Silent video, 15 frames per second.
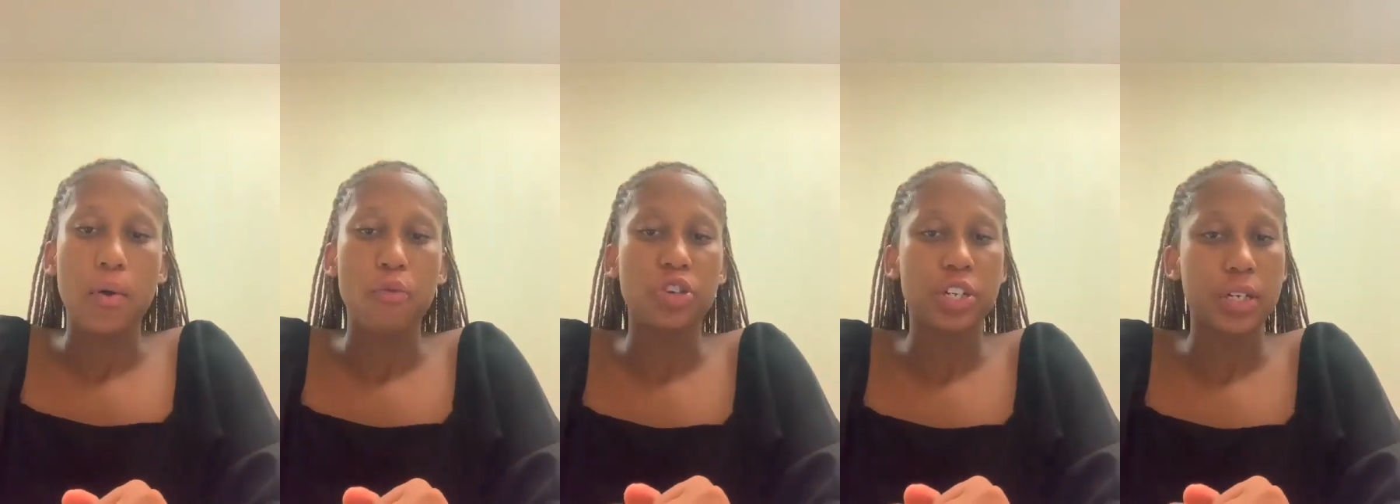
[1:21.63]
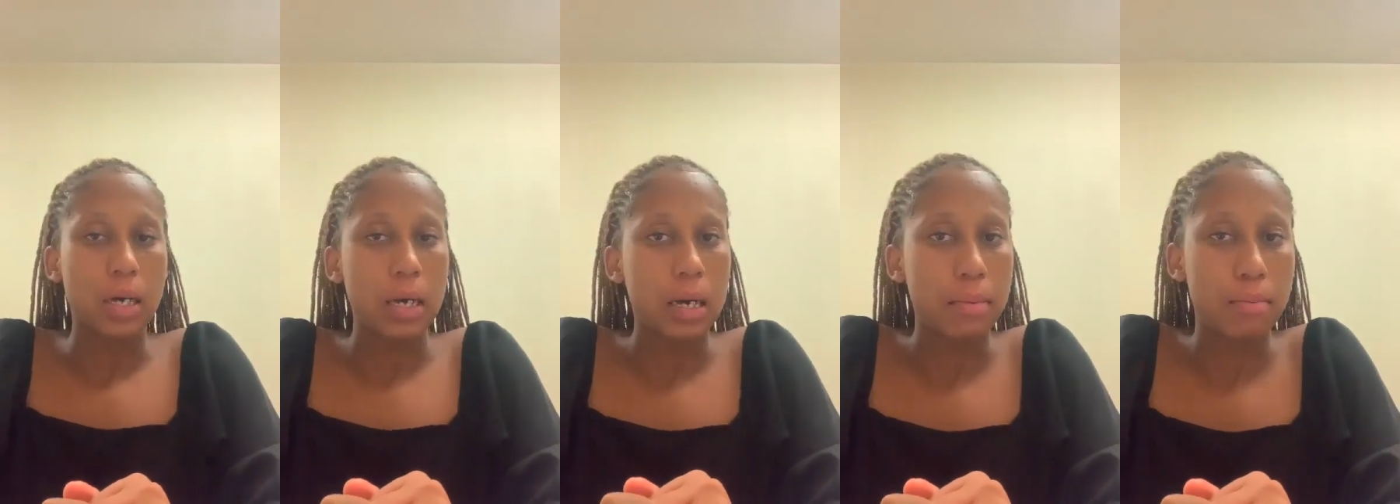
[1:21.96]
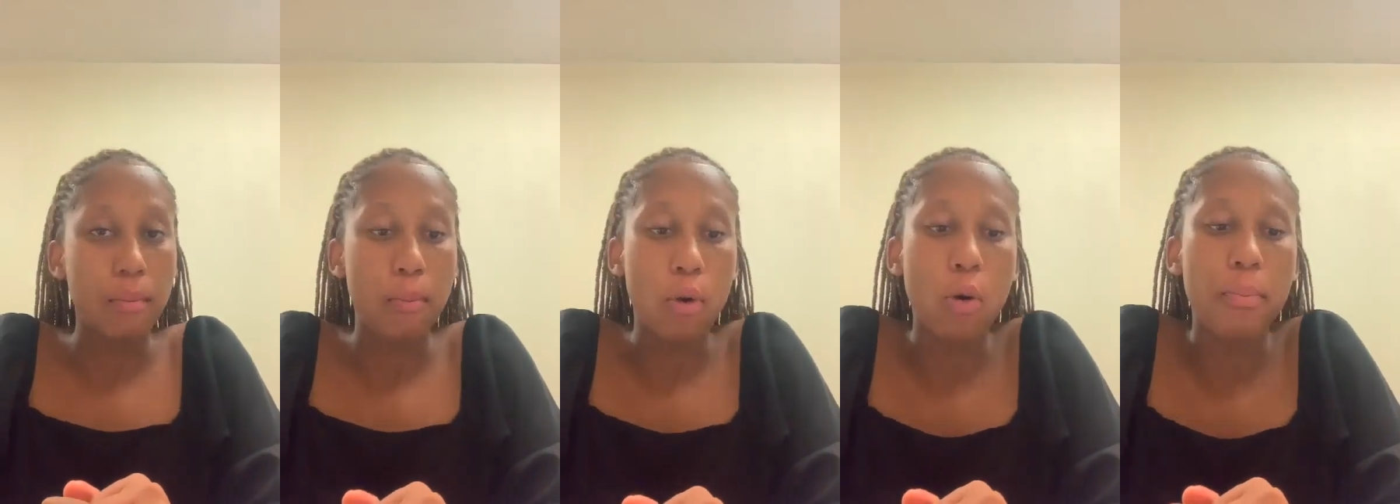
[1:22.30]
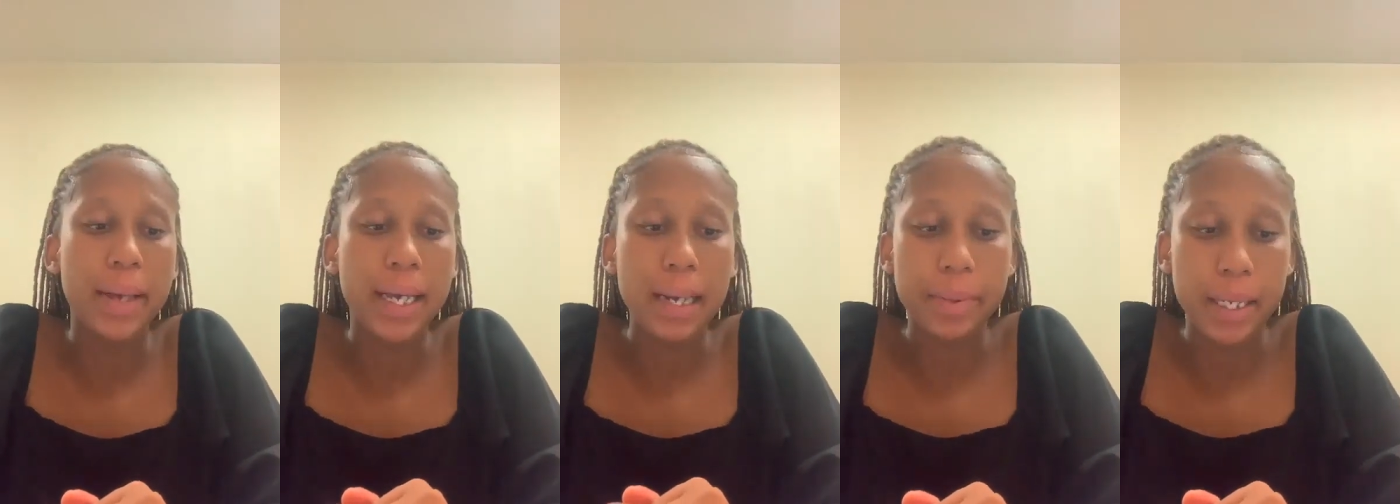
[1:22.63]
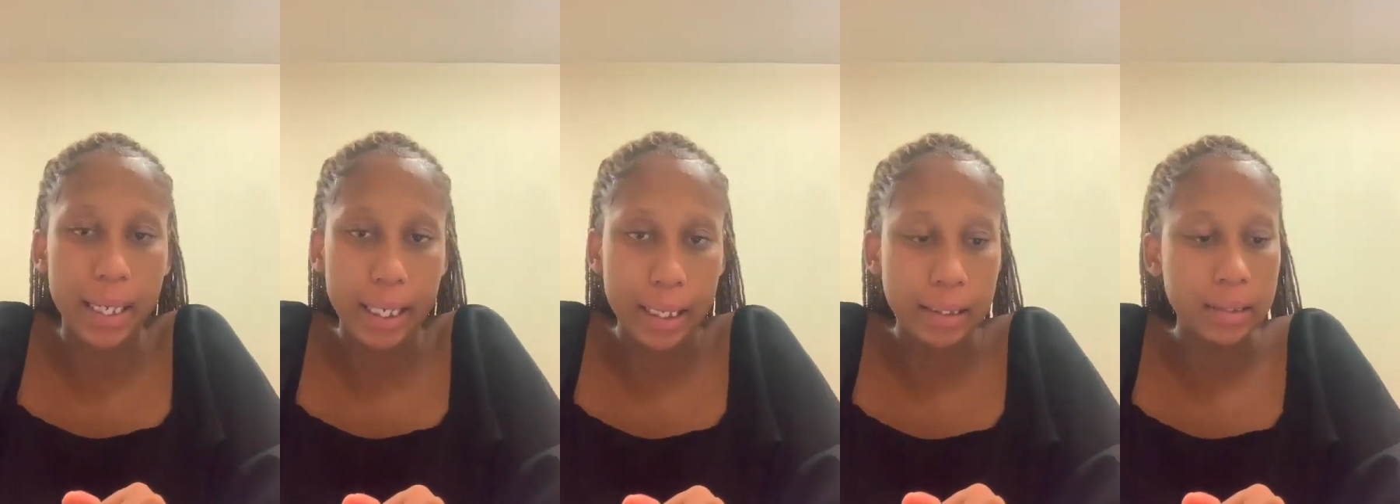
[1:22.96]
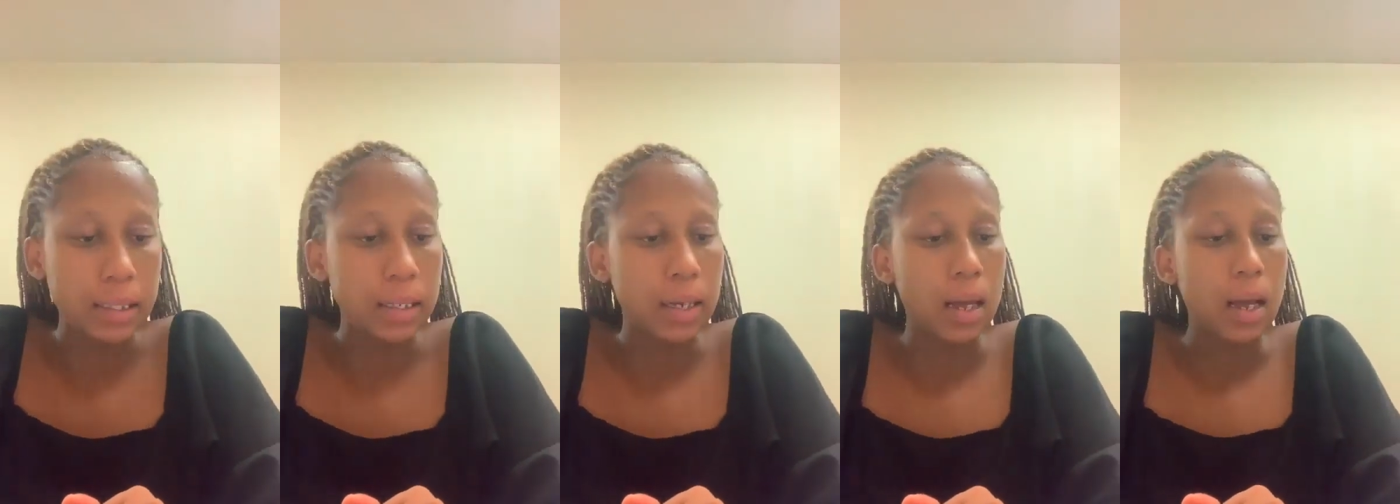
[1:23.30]
which are more makeup
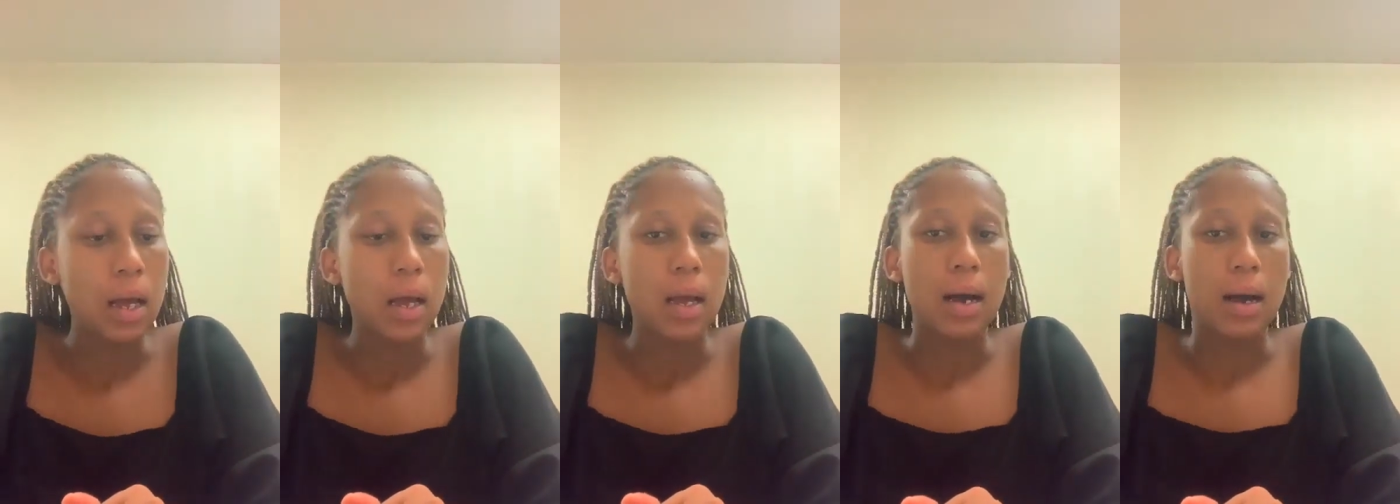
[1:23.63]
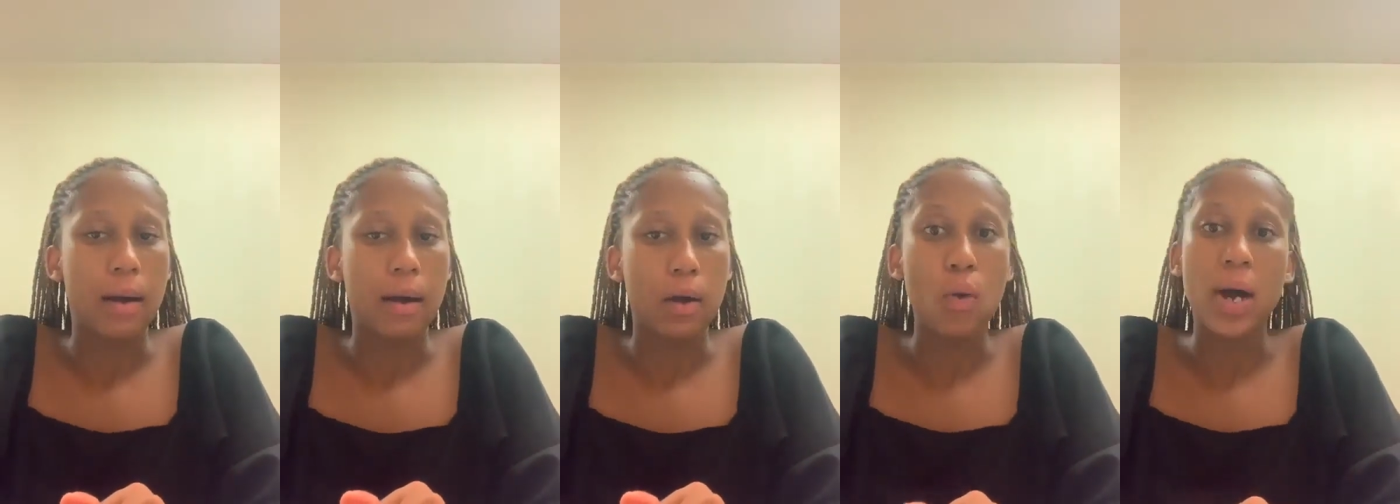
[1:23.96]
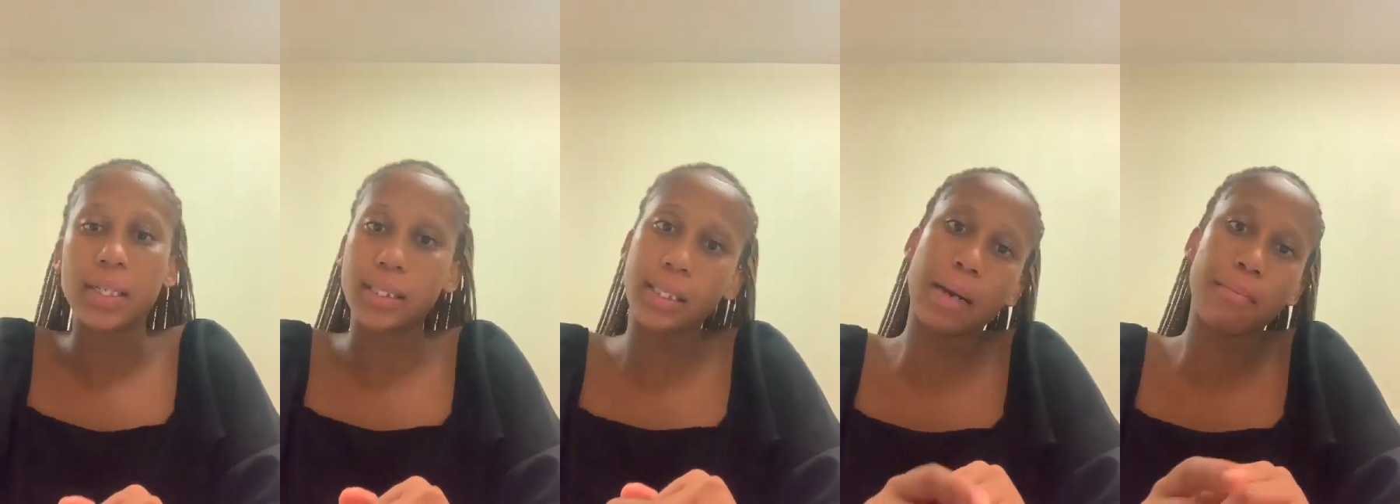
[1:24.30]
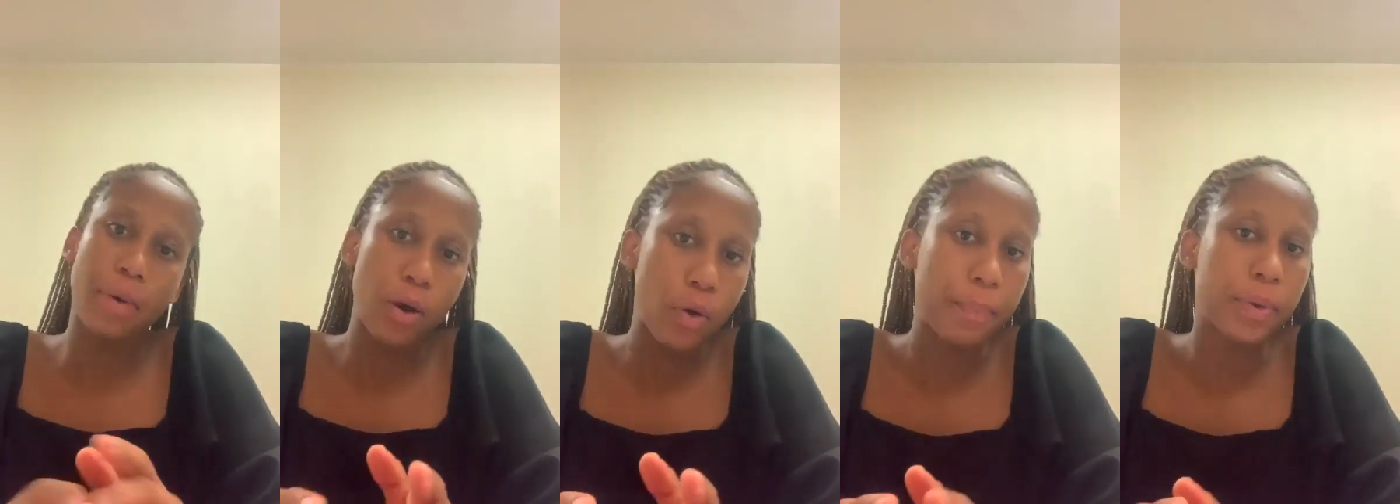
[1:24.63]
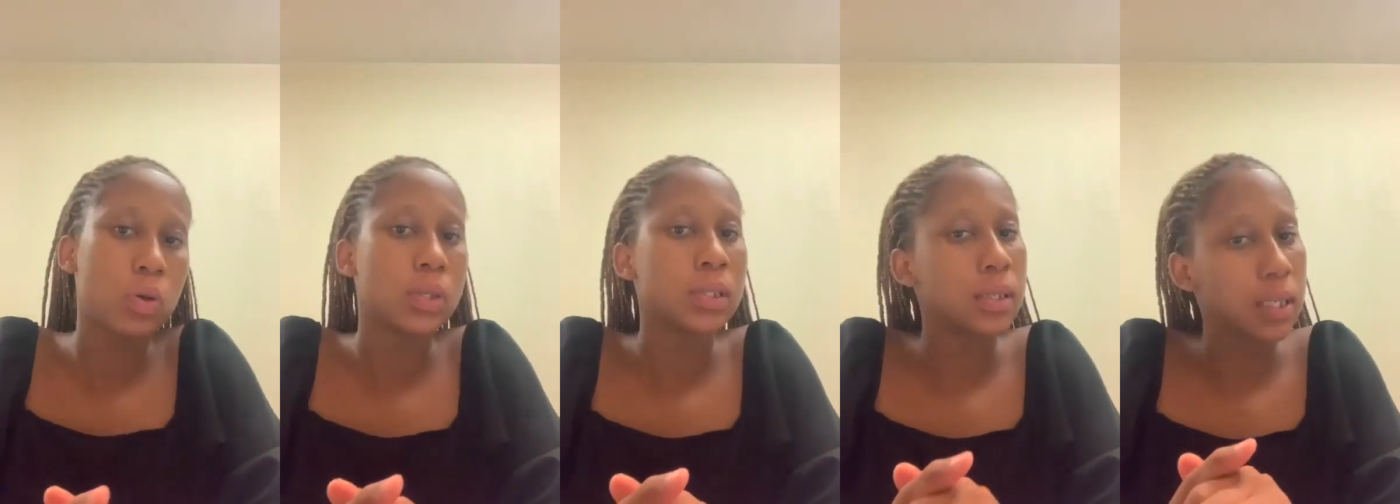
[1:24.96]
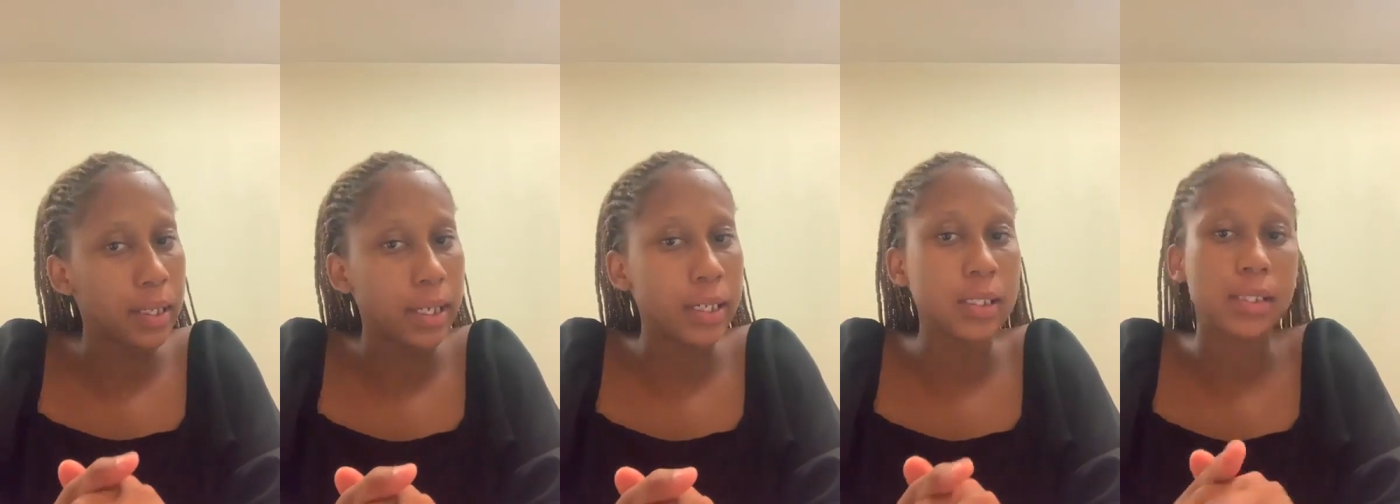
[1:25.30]
kit uh, quality camera because
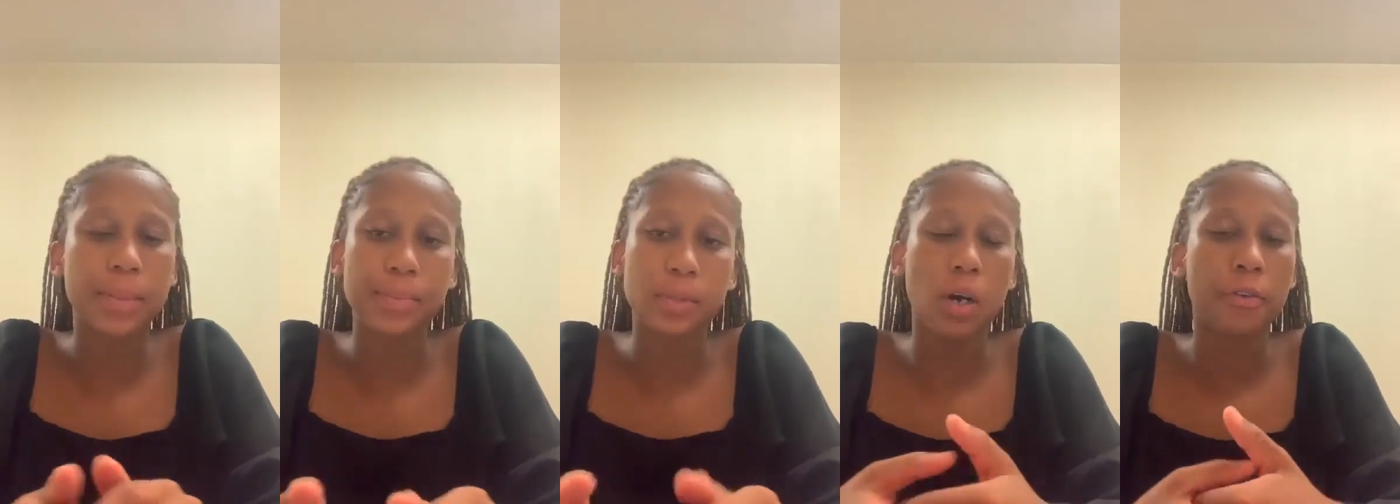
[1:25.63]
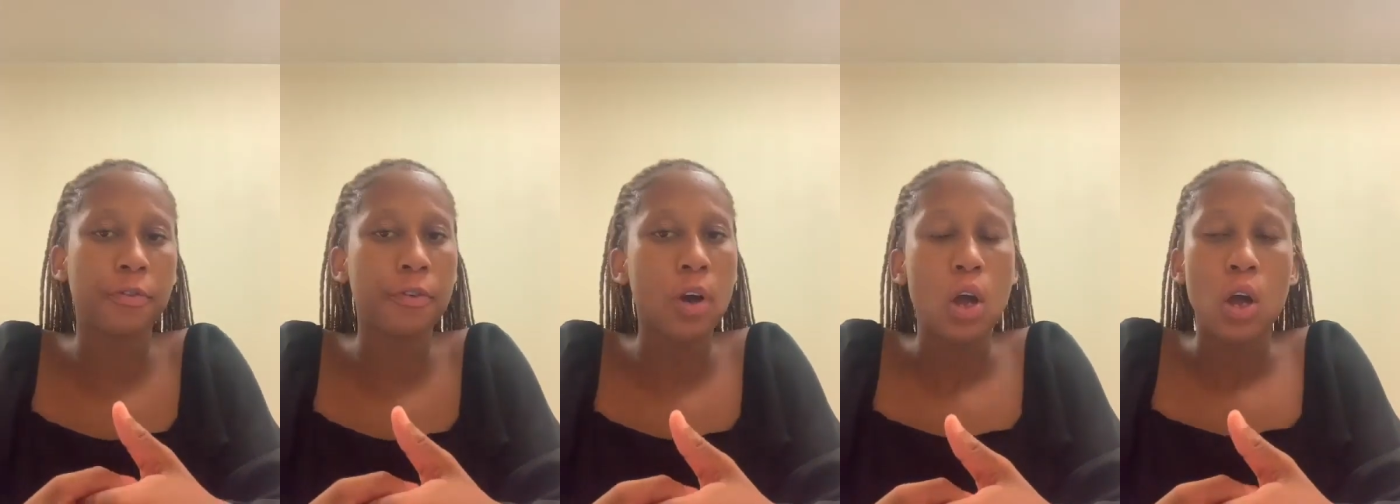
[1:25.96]
needed in terms of